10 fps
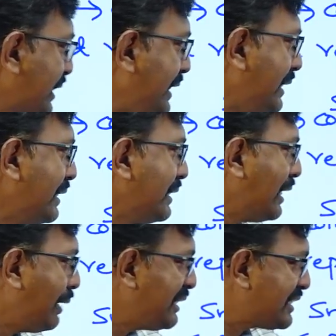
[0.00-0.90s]

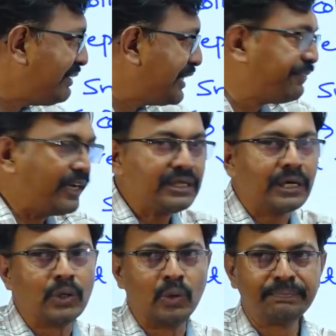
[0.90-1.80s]
75
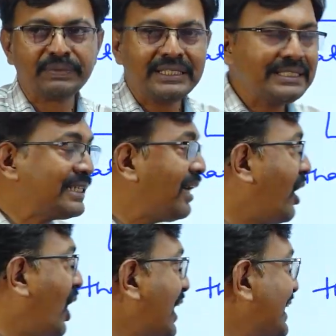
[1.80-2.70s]
Kurnool. This is an
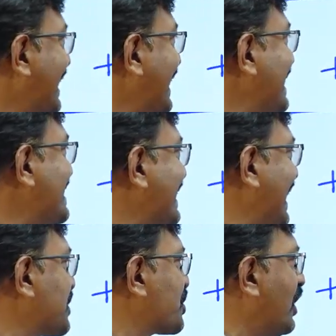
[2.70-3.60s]
organized
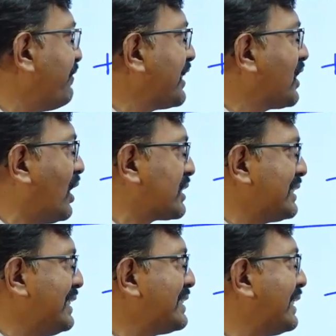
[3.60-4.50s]
collection of records.
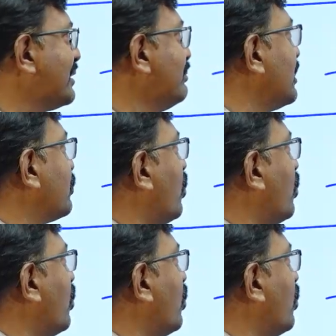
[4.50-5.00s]
Is nothing but